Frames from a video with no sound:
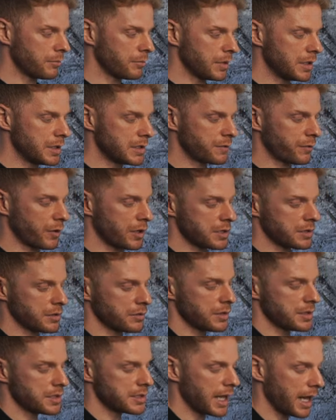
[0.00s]
is first
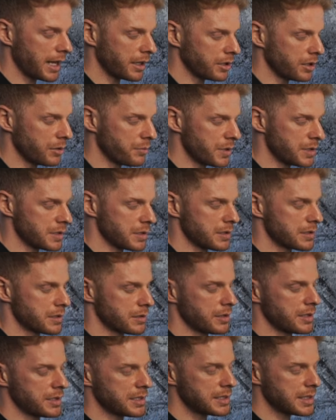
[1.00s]
understanding your business.
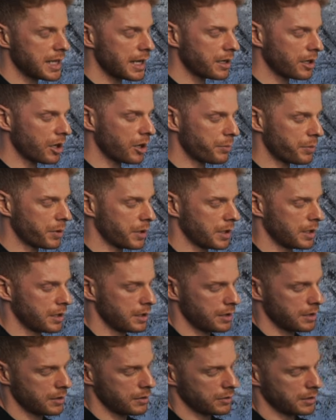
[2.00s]
So you're setting up
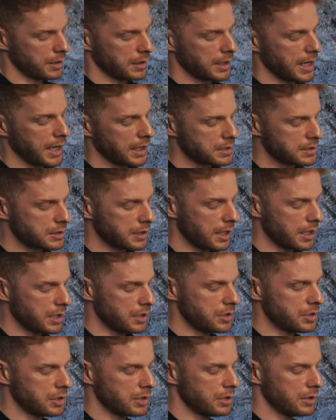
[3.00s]
the next
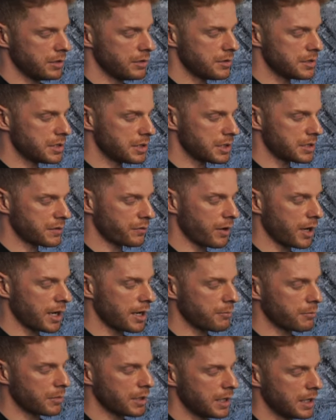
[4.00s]
stage using this
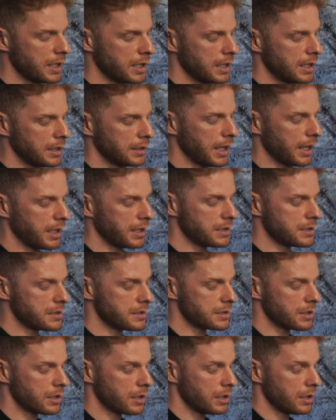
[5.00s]
frame. That
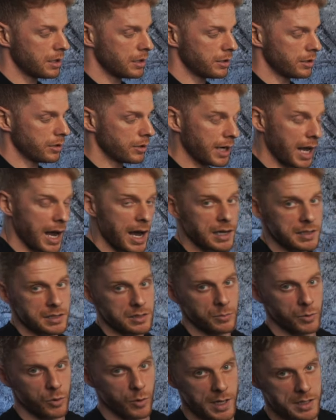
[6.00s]
is, you're going to ask
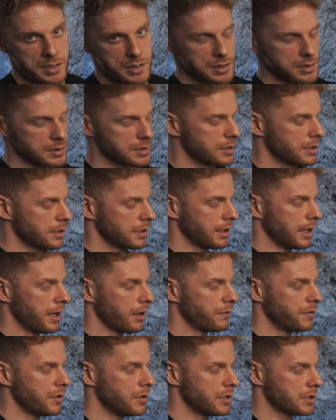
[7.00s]
some questions. Now,
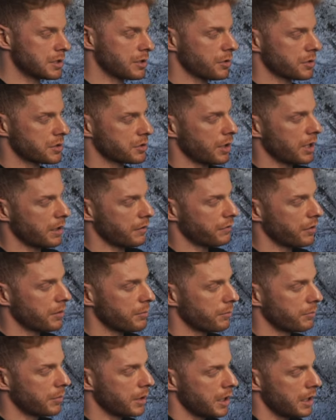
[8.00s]
if you just go straight
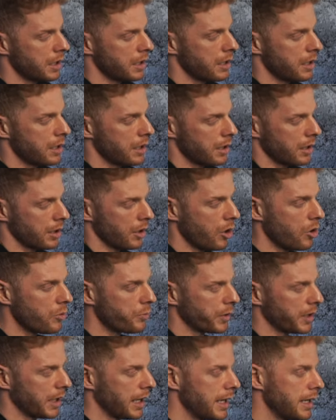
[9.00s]
from
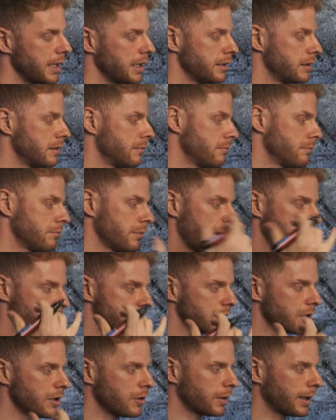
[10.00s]
open, hey,
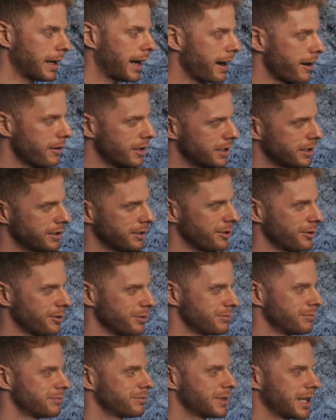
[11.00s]
how's it going, Larry?
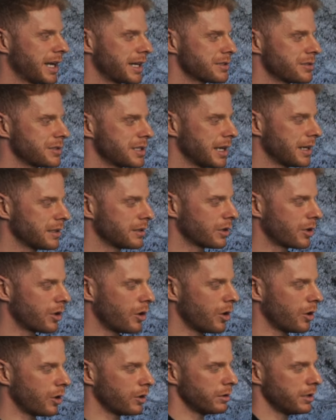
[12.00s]
Thanks for taking the
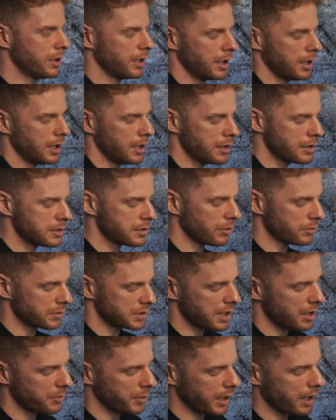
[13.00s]
call. So
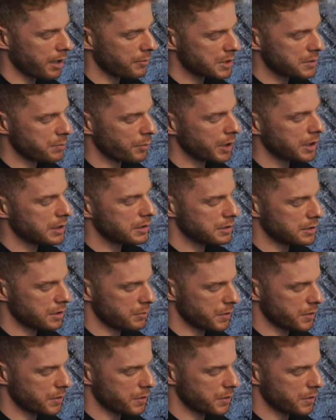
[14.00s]
tell me, how much money did your